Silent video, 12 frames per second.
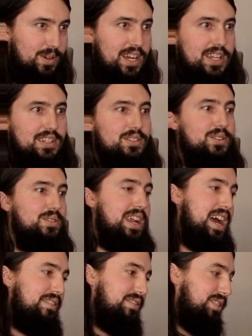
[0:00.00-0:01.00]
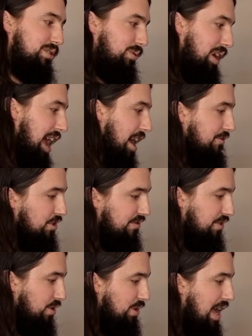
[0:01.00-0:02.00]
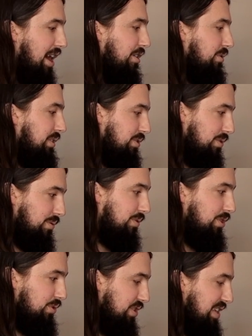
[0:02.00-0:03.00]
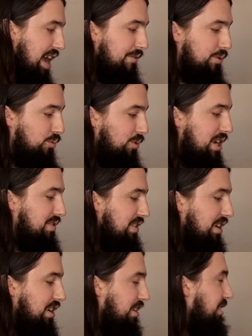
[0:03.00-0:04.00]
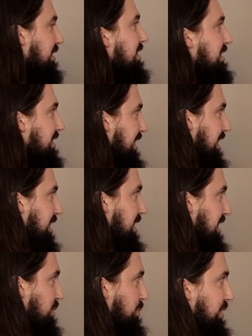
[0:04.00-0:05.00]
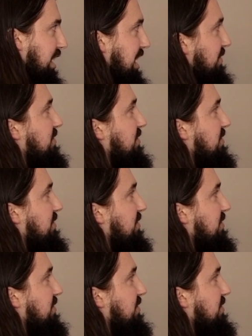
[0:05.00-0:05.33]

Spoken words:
right? You don't have to have your phone out, you just have it right there in plain